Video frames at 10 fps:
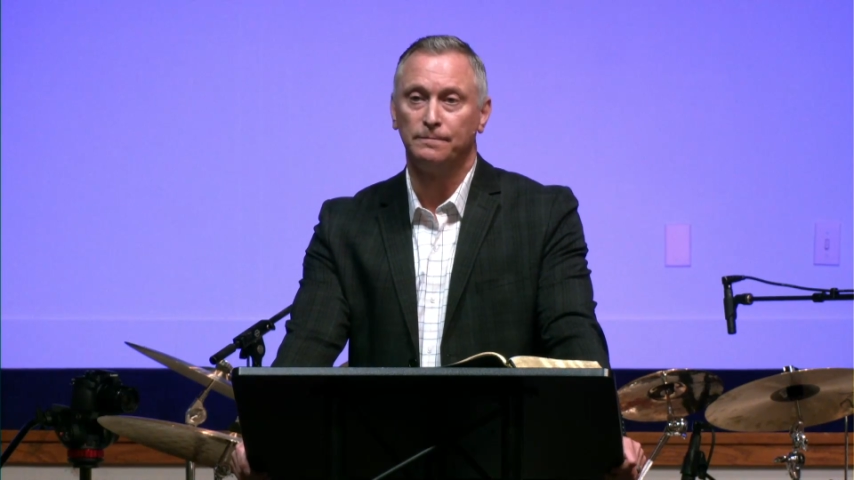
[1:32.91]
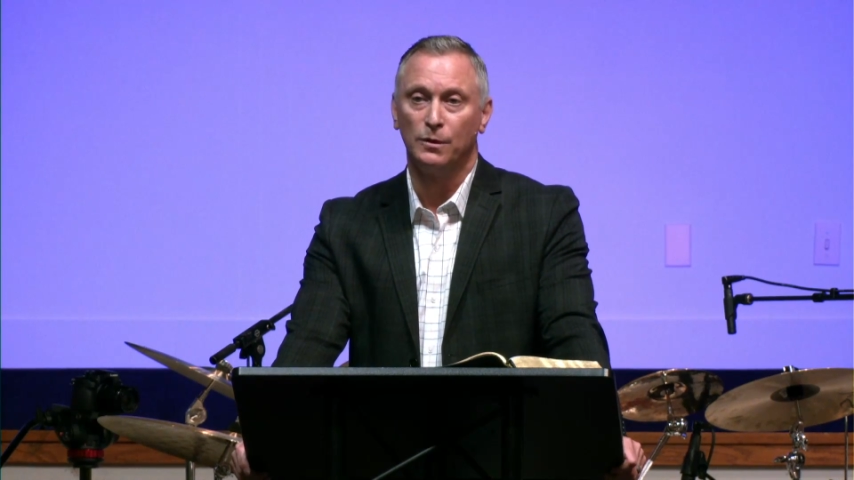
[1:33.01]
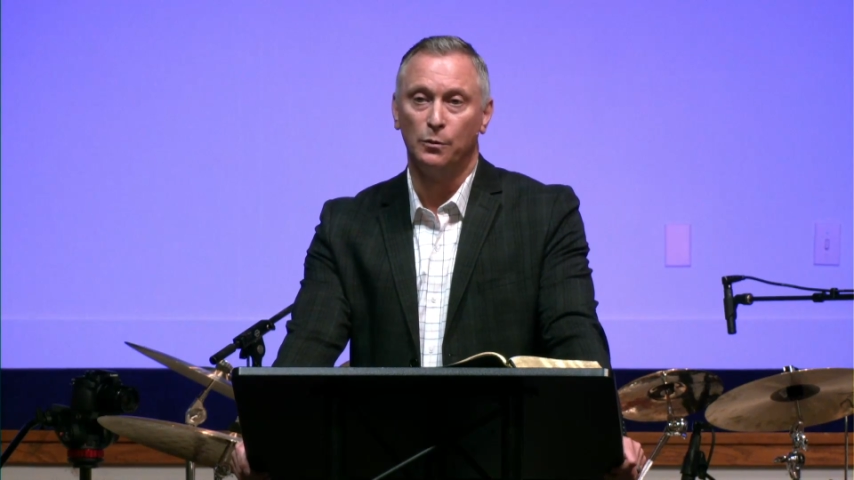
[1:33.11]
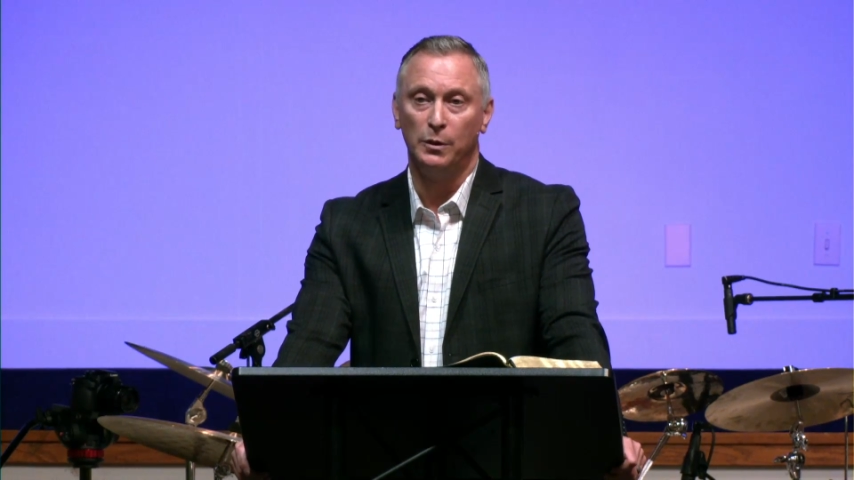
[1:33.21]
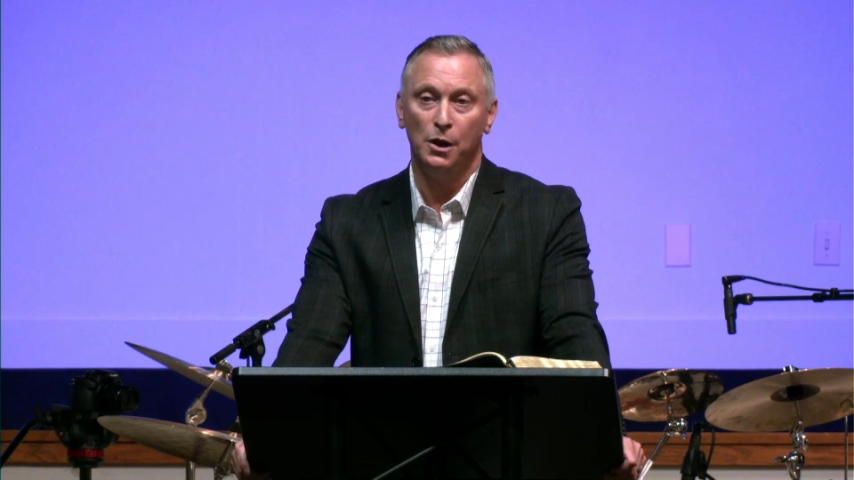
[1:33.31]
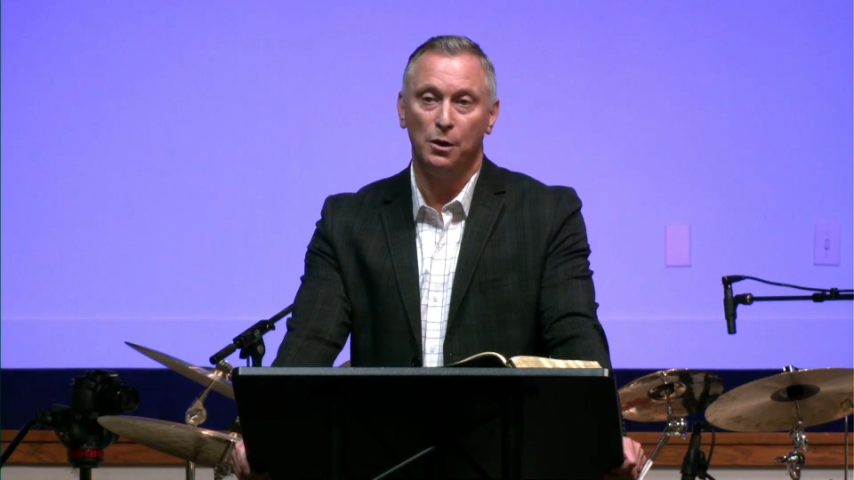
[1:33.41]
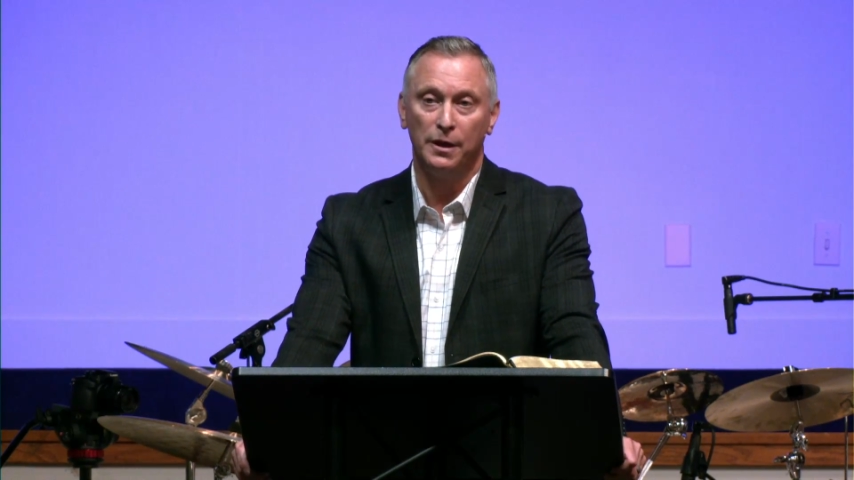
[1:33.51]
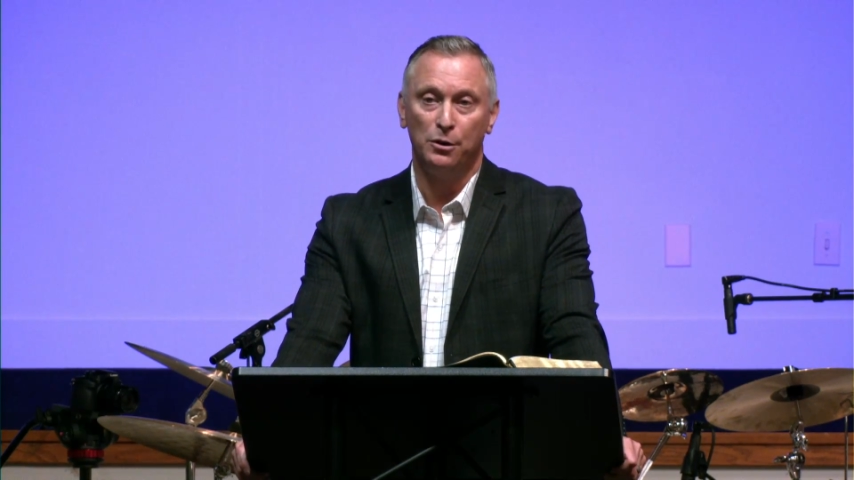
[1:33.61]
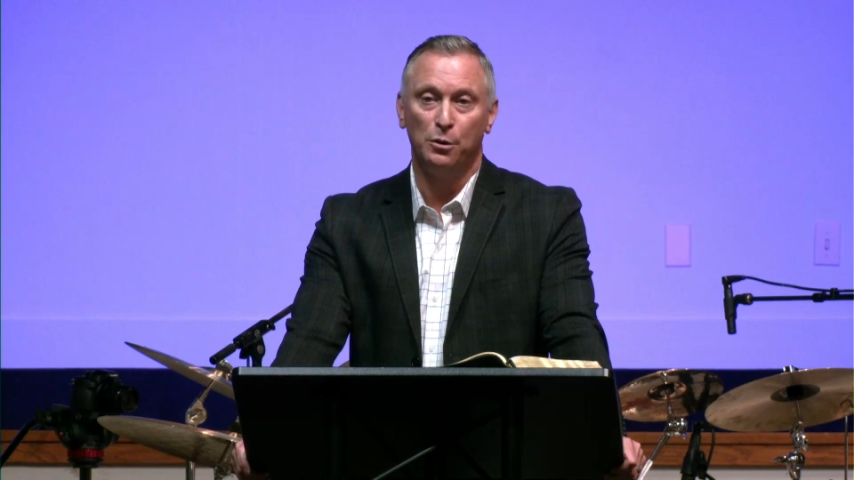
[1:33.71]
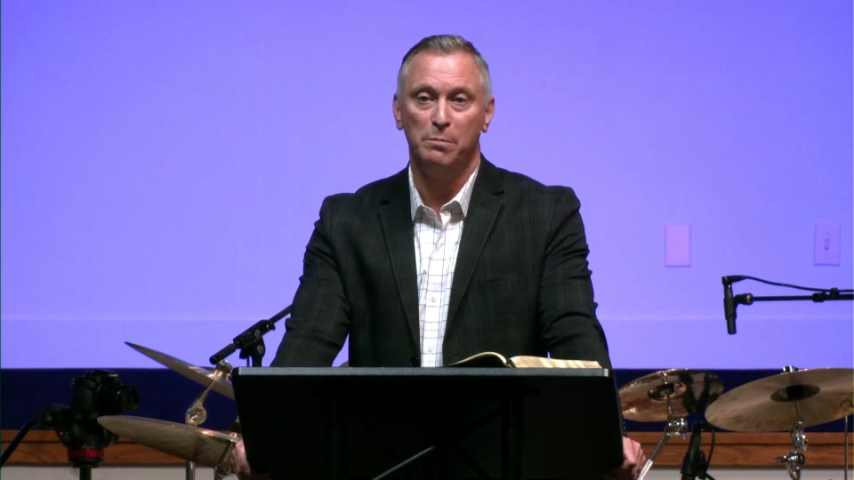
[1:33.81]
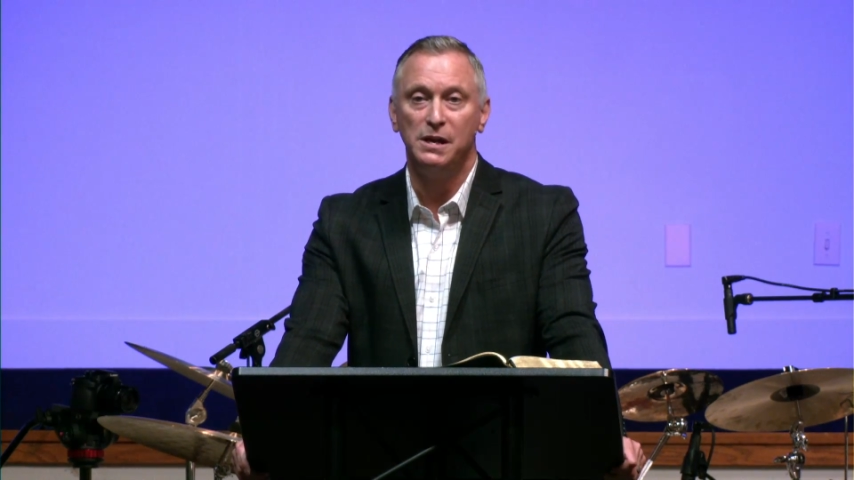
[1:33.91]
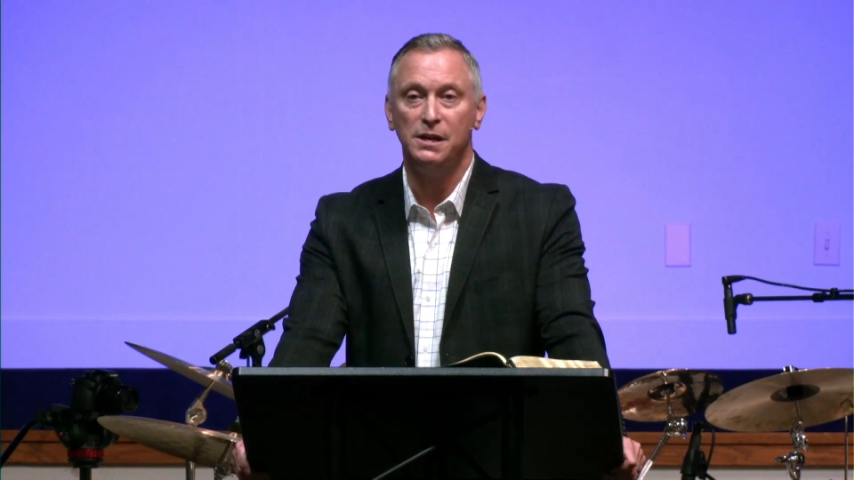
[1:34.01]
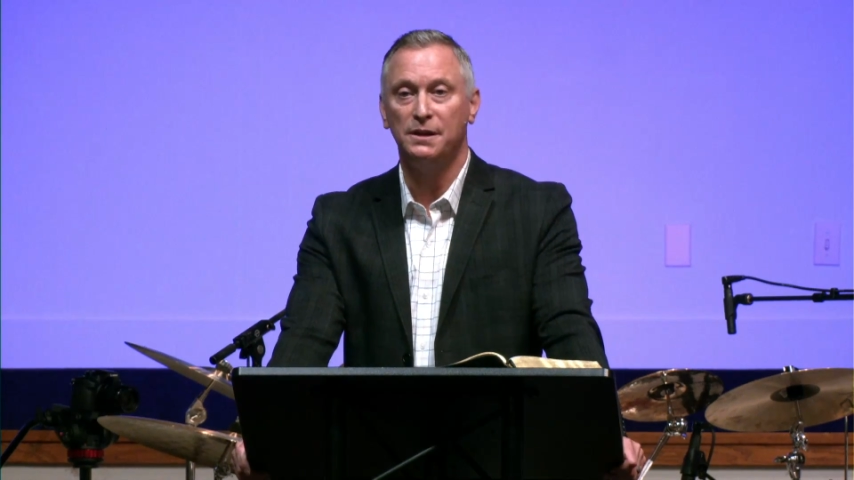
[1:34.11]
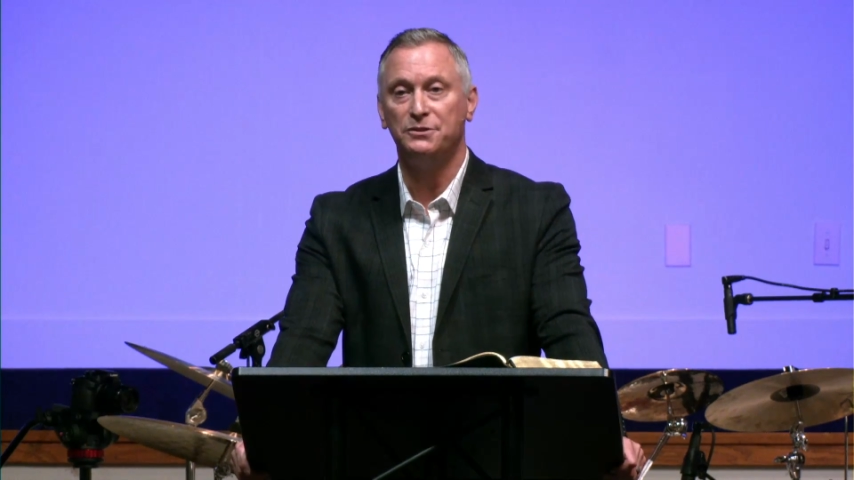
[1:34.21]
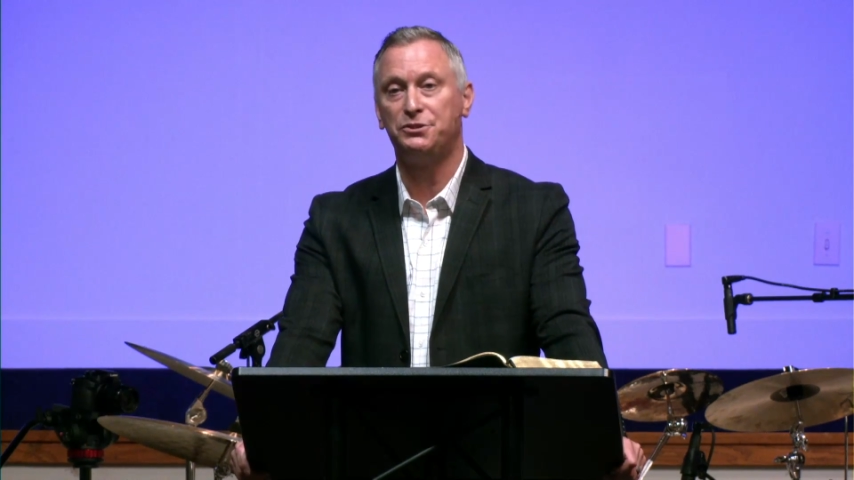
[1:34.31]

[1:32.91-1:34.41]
We know that obedience